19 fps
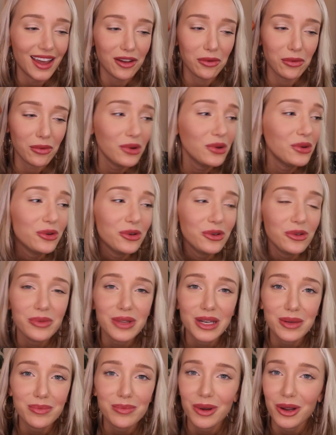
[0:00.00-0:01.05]
room
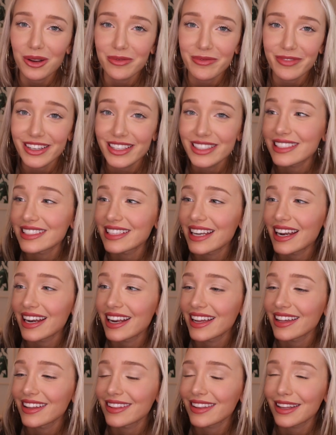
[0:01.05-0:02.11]
and apartment
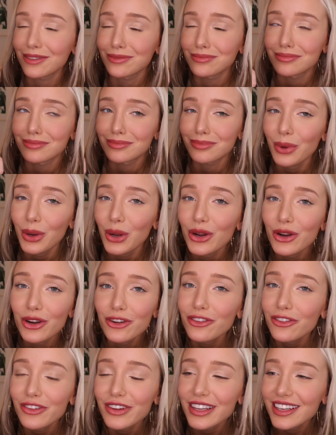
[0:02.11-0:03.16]
aesthetic like
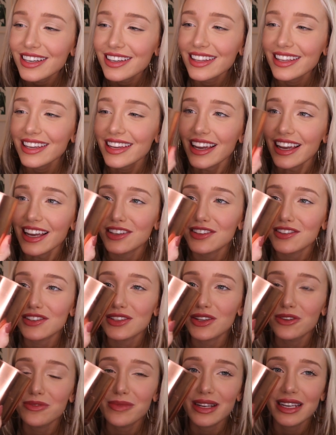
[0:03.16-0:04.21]
perfectly. It has
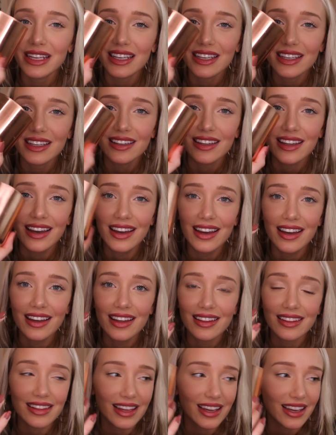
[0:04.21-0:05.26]
so many
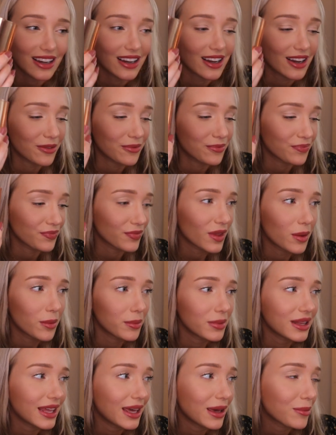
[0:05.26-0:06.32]
like
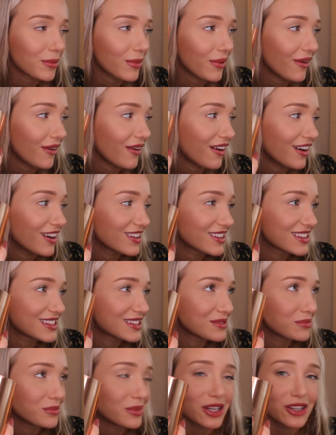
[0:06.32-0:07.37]
plant pots
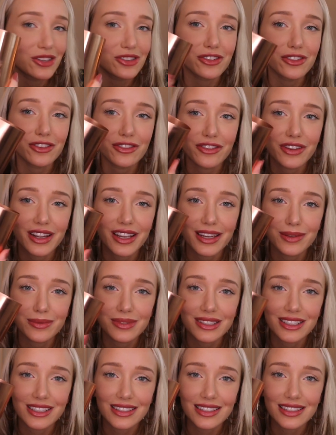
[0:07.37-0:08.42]
and picture
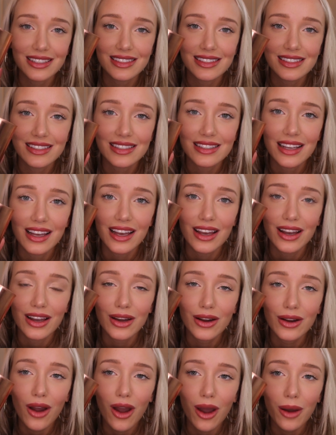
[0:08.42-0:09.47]
frames in this
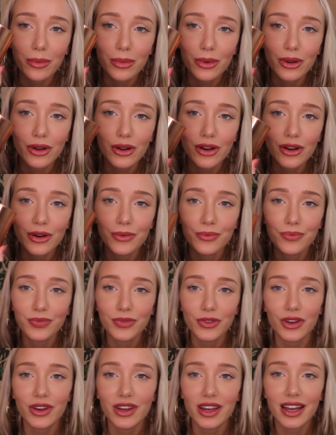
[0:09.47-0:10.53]
copper.
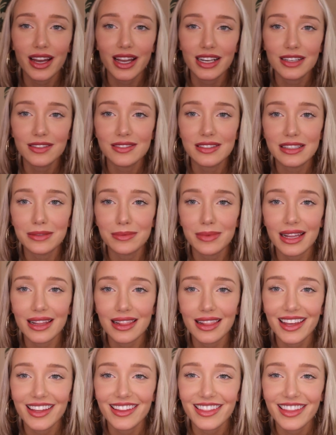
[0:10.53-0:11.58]
You can kind of see my
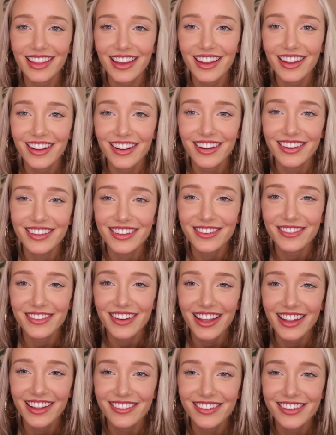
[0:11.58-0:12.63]
light there as
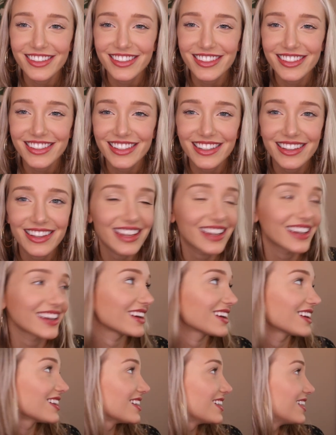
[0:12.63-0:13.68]
well, which is in like
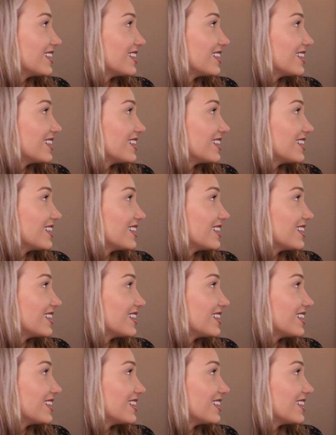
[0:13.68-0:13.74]
a